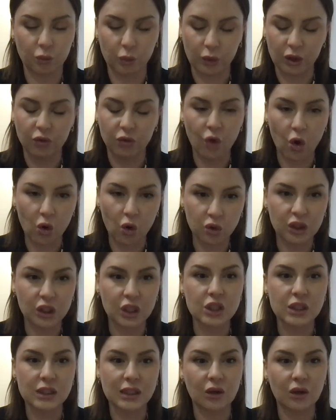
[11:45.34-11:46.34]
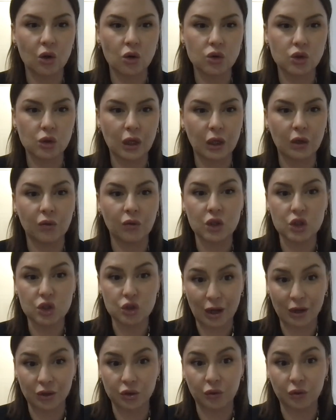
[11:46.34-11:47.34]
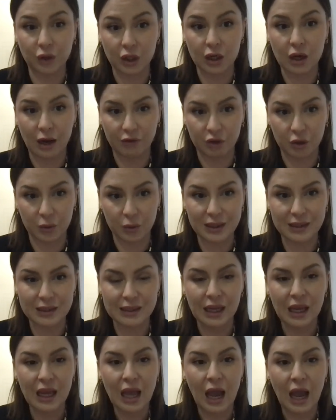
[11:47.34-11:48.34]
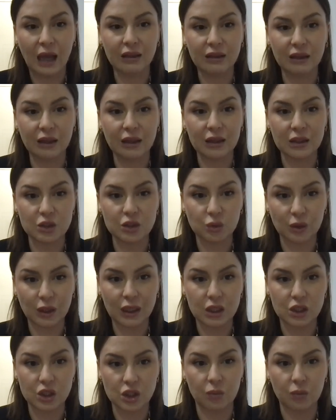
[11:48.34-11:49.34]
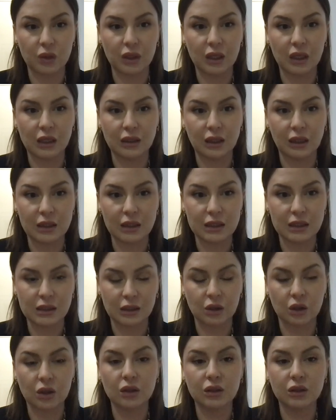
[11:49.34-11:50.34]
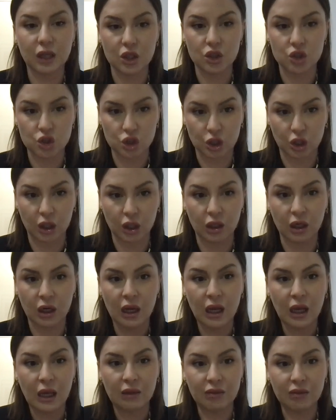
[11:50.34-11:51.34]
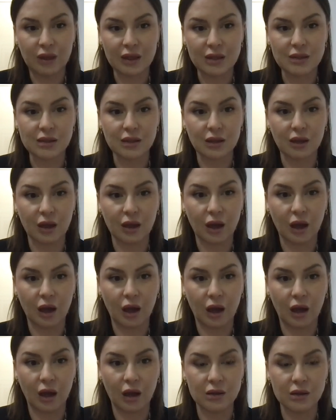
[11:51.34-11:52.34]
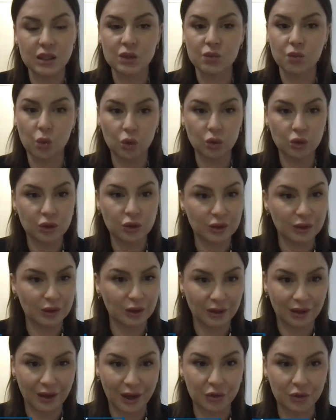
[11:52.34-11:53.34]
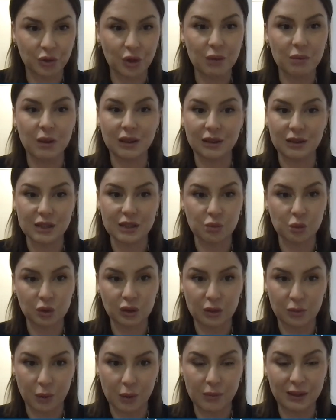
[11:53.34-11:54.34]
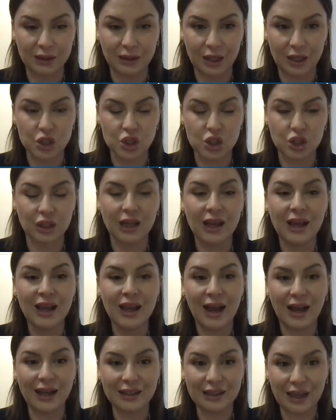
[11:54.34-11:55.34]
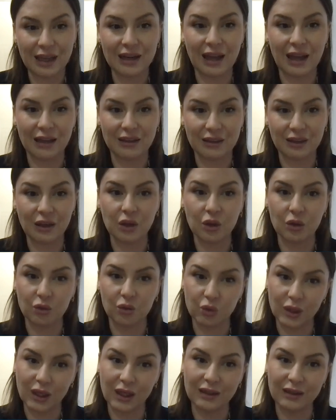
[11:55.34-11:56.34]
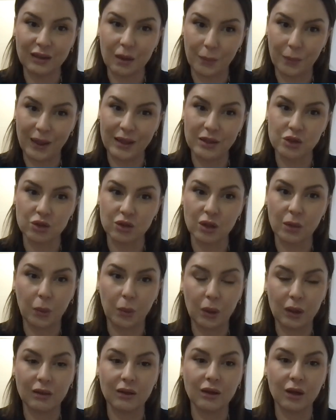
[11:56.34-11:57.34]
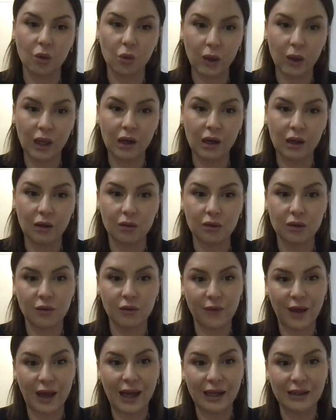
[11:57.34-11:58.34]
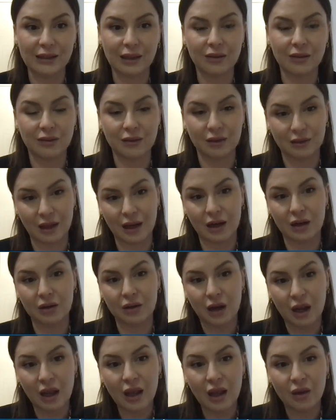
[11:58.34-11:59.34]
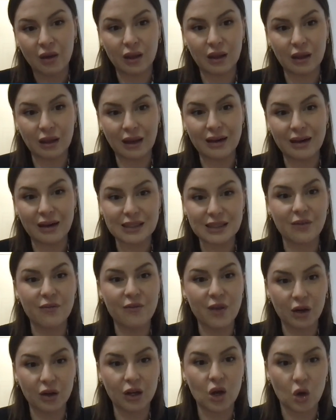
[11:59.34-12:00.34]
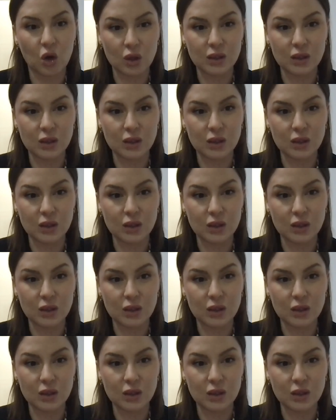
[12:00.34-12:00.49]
with the voters, and also kind of the strength of their governments, I think is really something that is could ensure this smooth agreement and smooth implementation. Again, I think it really depends on the political will and on the fact that it is a very